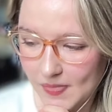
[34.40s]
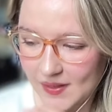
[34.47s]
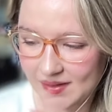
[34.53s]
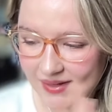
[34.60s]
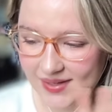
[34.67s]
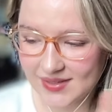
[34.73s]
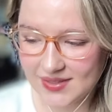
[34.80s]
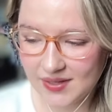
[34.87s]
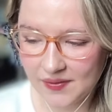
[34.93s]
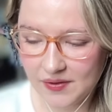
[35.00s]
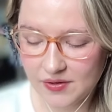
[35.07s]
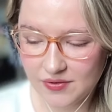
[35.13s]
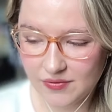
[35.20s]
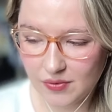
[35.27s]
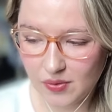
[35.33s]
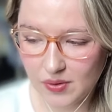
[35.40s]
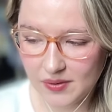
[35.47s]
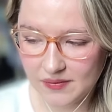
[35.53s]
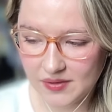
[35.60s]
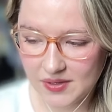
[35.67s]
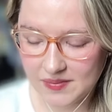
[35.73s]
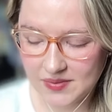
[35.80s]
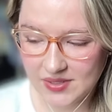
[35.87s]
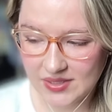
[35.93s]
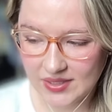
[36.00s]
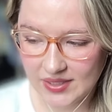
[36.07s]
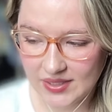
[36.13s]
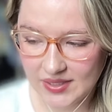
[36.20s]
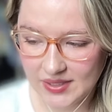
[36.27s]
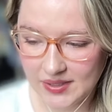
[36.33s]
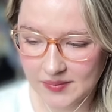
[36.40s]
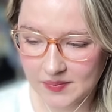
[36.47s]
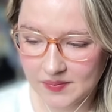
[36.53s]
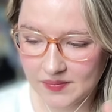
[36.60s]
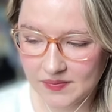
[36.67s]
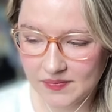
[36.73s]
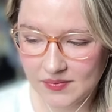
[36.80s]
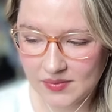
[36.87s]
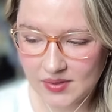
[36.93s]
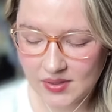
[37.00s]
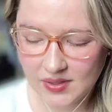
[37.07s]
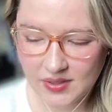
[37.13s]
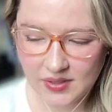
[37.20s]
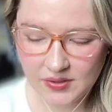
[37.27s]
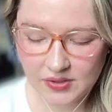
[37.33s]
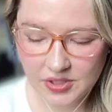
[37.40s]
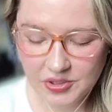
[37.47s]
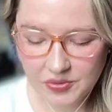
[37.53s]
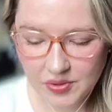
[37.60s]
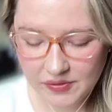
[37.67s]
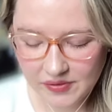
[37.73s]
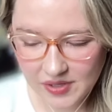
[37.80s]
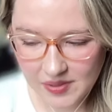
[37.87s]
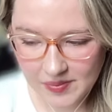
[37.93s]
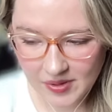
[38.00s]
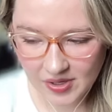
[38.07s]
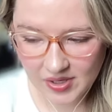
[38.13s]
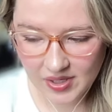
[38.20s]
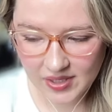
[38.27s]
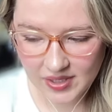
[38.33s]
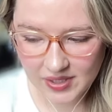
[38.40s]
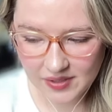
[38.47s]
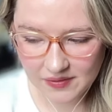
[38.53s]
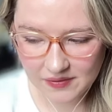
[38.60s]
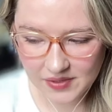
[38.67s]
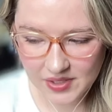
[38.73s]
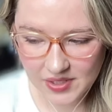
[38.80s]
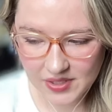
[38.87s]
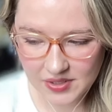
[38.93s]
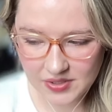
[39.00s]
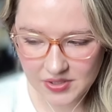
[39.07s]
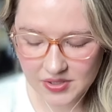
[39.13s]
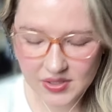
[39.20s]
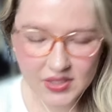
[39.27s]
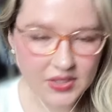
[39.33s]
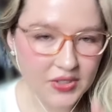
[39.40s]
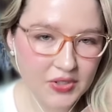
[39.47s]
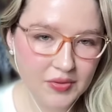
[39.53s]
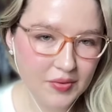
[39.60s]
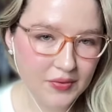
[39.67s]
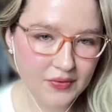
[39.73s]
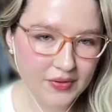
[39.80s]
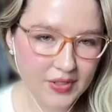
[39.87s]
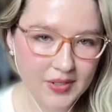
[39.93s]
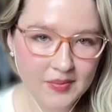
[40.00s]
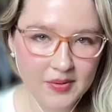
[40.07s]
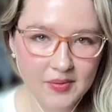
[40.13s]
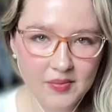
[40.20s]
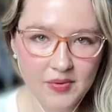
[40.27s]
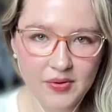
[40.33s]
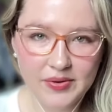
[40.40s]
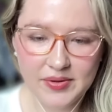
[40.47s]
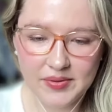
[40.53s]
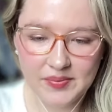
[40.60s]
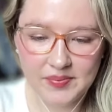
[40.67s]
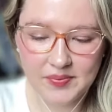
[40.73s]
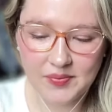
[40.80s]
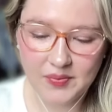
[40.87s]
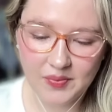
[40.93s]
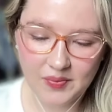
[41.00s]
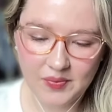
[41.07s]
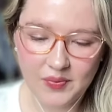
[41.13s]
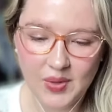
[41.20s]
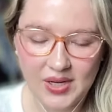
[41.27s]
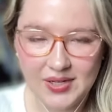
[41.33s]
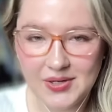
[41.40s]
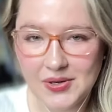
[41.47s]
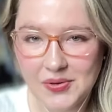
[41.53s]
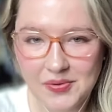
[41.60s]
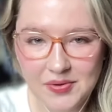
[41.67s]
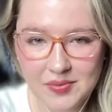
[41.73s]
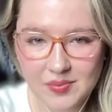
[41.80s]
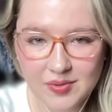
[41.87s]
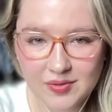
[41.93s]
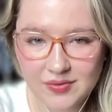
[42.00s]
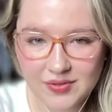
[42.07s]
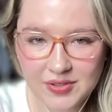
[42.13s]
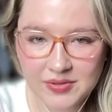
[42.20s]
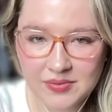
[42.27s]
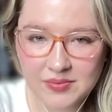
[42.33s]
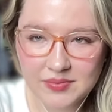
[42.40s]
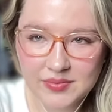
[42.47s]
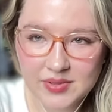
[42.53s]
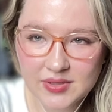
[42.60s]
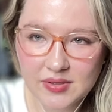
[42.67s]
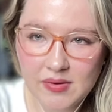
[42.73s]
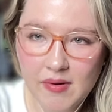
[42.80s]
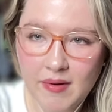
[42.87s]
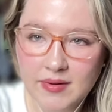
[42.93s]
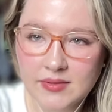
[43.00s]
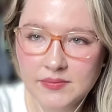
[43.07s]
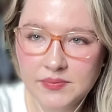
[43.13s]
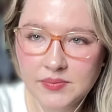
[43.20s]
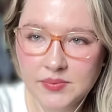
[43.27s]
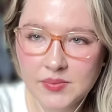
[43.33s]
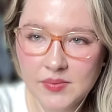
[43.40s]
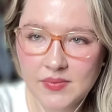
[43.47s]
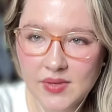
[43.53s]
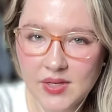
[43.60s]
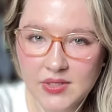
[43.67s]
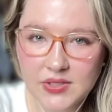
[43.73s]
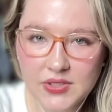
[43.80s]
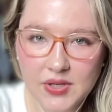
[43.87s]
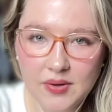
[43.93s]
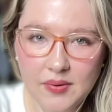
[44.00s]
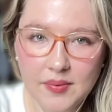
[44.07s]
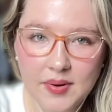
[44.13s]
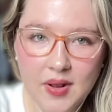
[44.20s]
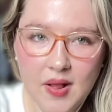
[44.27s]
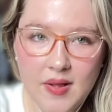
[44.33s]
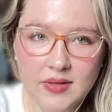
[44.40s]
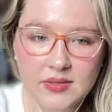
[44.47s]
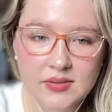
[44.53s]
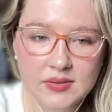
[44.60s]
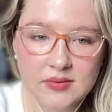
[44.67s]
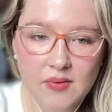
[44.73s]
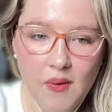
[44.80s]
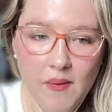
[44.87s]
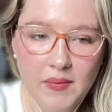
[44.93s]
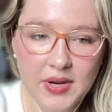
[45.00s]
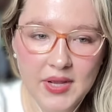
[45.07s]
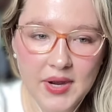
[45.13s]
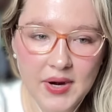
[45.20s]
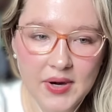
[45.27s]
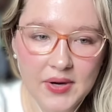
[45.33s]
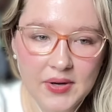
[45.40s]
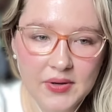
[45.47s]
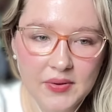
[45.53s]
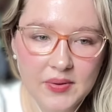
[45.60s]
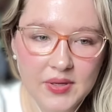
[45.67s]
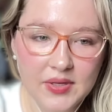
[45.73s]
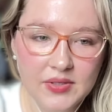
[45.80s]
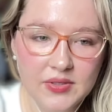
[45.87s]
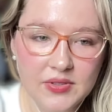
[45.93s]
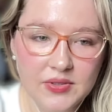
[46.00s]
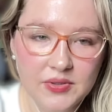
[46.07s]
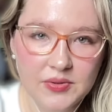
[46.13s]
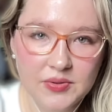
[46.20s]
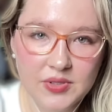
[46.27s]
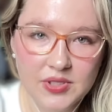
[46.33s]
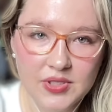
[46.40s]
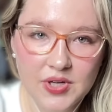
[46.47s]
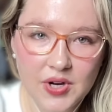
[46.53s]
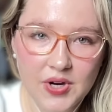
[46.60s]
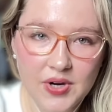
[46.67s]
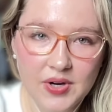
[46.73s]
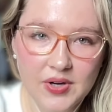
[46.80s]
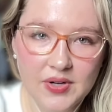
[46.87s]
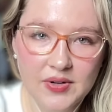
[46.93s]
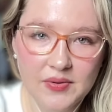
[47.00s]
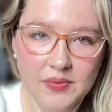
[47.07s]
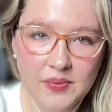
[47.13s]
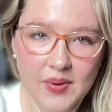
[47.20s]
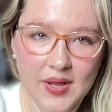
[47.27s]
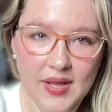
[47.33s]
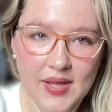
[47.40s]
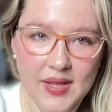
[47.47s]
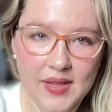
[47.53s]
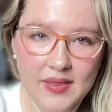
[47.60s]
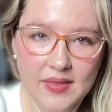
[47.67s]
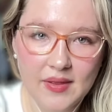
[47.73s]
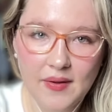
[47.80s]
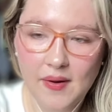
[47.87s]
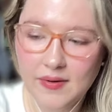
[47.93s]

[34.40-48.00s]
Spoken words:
like I said, there's 4 of them today. 2 of them are kind of niche, and then 2 of them are more well-known perfumes. So, we are going to start with